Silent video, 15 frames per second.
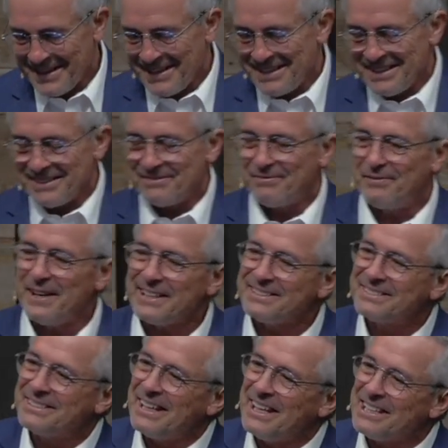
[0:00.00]
You fix
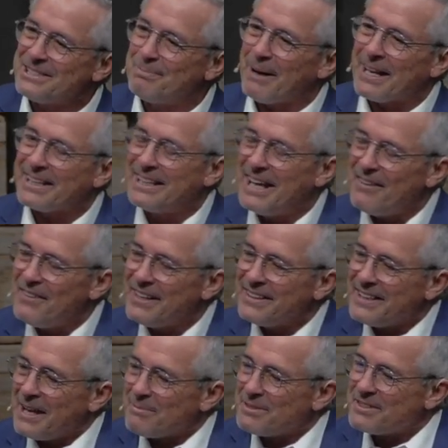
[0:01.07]
things by giving
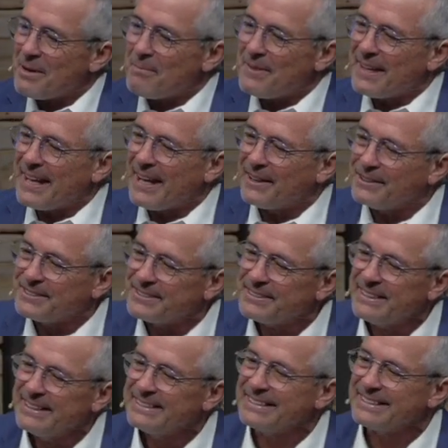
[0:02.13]
them something else
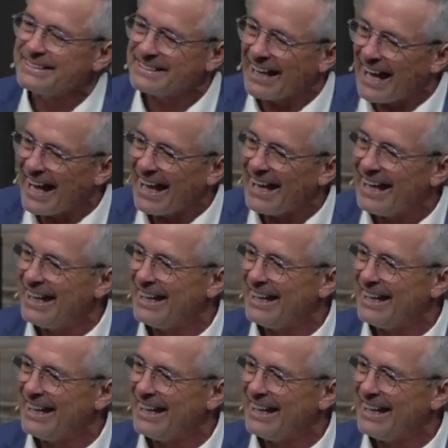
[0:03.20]
to say.